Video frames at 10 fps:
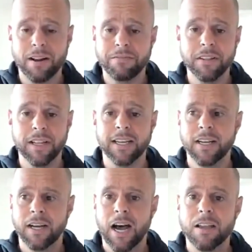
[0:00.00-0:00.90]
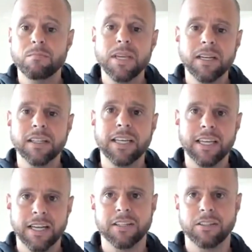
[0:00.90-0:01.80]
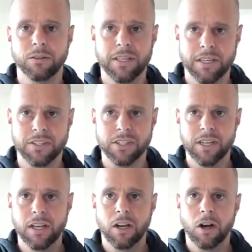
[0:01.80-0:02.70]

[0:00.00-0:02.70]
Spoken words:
And I feel like I immediately get into this,